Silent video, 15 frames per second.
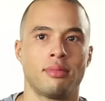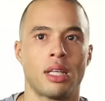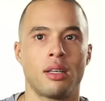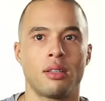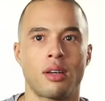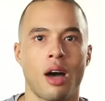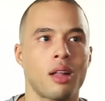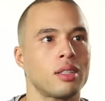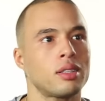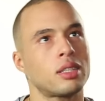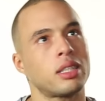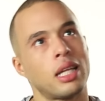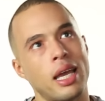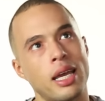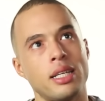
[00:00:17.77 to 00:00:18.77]
They'll call
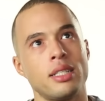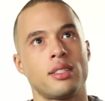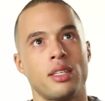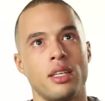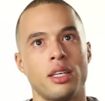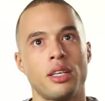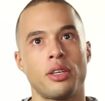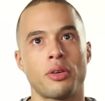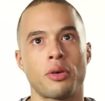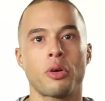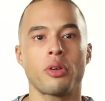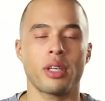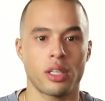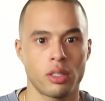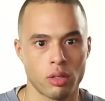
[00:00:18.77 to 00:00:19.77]
us lazy
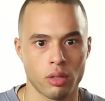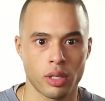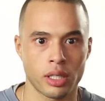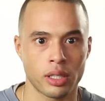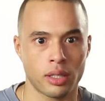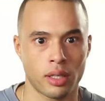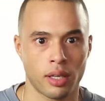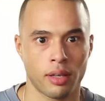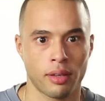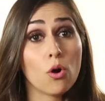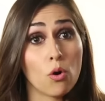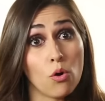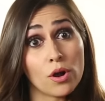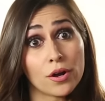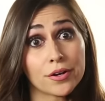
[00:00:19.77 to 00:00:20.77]
or ignorant.
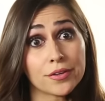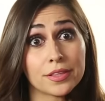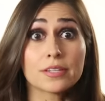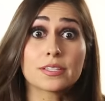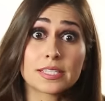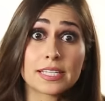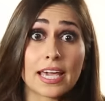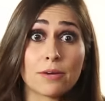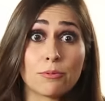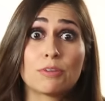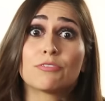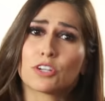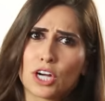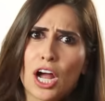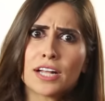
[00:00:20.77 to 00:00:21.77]
Or they'll say we
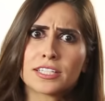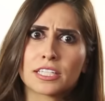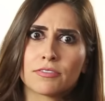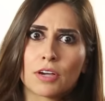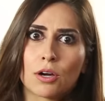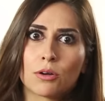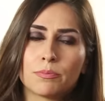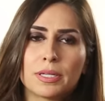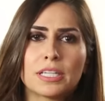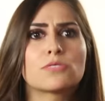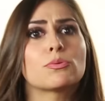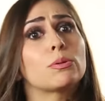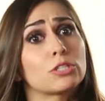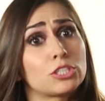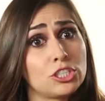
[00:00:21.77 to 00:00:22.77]
forgot to vote because
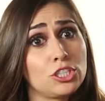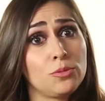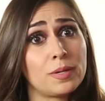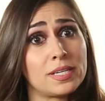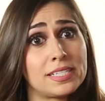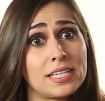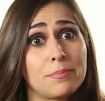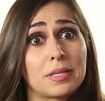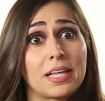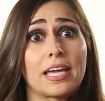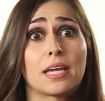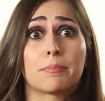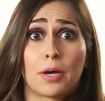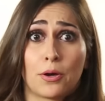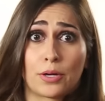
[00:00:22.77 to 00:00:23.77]
we were too busy
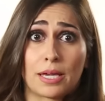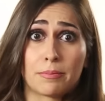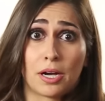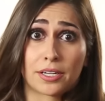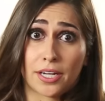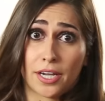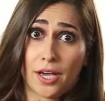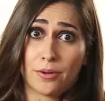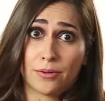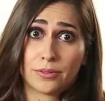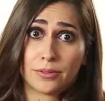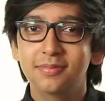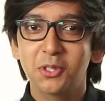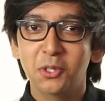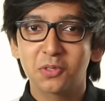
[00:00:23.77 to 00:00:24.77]
playing Pokemon Go.
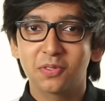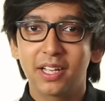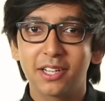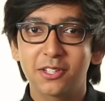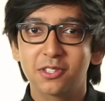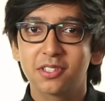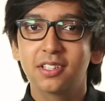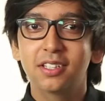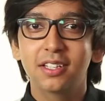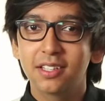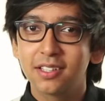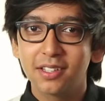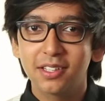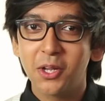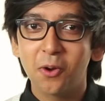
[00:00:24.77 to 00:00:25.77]
Newsflash.
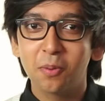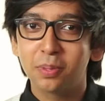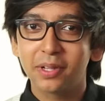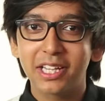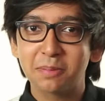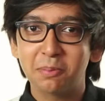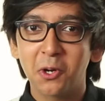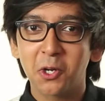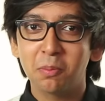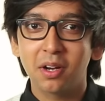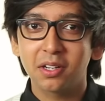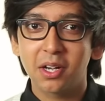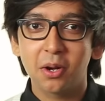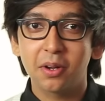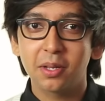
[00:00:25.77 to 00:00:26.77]
No one plays
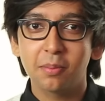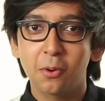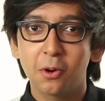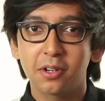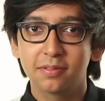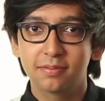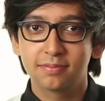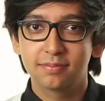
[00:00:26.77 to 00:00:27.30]
Pokemon Go anymore.